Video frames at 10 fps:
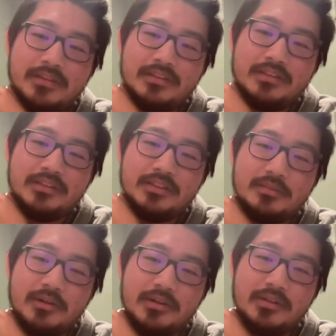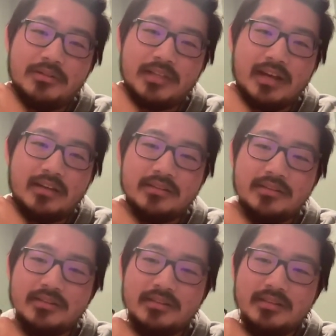It's just exploring new
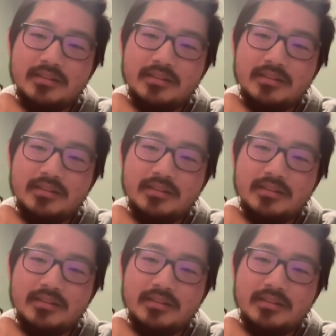sounds.